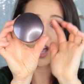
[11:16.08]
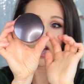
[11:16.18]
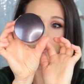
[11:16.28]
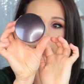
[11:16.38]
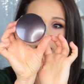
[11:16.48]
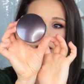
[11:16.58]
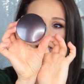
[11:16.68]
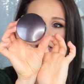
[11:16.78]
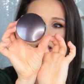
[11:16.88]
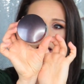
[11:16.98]
tub.
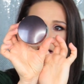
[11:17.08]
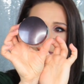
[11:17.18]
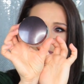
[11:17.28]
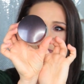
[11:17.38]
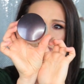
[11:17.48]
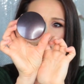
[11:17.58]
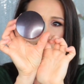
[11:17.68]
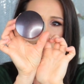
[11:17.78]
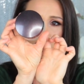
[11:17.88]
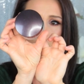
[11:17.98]
It's um,
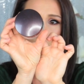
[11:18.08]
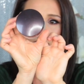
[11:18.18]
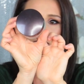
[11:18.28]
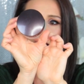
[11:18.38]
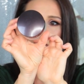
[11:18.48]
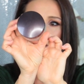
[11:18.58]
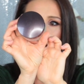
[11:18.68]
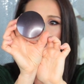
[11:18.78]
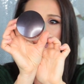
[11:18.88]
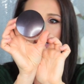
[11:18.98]
29
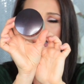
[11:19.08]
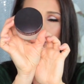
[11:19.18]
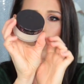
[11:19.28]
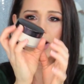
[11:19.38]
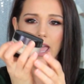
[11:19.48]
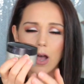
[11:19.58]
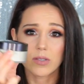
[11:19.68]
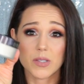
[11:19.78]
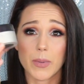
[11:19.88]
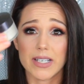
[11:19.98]
grams. It is one
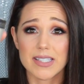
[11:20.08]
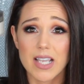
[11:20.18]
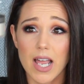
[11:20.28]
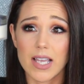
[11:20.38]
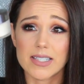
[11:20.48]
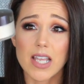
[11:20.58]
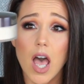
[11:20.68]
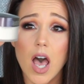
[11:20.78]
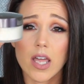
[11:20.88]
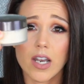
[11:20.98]
ounce, but it's got a
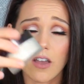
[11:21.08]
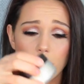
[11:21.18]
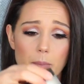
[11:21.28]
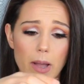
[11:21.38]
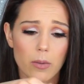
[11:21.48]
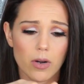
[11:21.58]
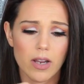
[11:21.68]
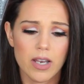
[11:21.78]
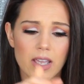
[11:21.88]
ton of powder in